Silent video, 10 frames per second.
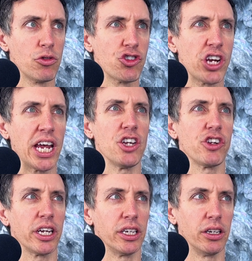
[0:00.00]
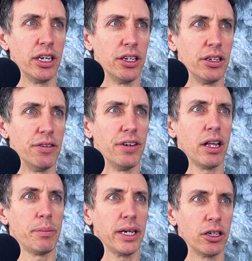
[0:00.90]
changing and
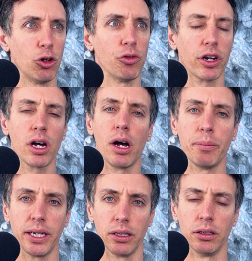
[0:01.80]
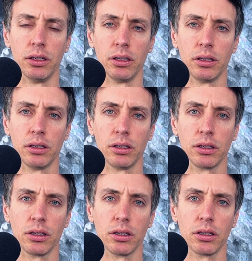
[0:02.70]
developing and overcoming
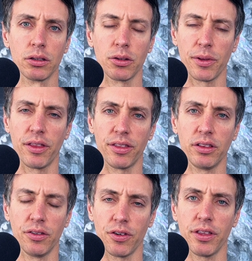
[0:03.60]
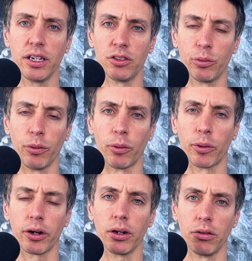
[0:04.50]
some of the different things that we were
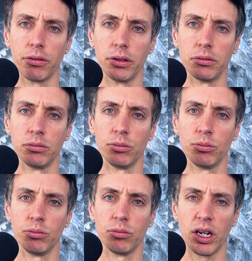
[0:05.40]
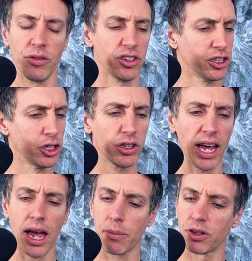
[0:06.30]
working through. And he was, you can
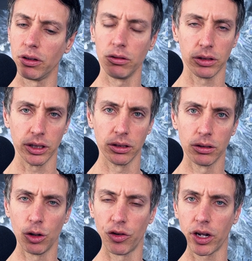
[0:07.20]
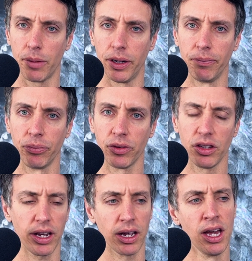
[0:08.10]
absolutely overcome it.
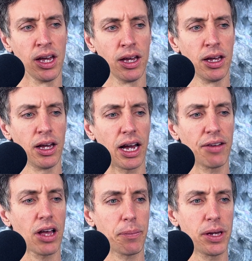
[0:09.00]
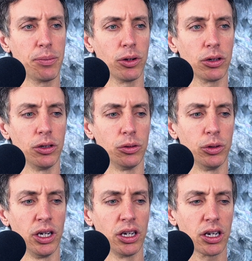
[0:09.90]
He's like, I've got people
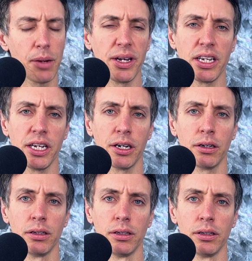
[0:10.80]
who come in here